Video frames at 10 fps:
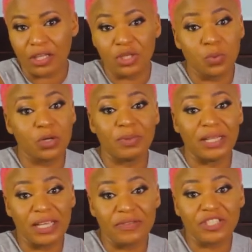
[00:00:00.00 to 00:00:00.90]
you would be
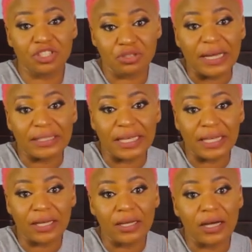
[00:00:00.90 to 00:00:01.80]
leaving
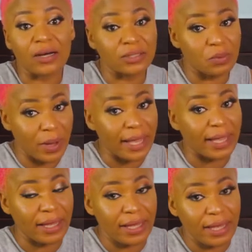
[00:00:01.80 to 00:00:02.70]
stranded on the way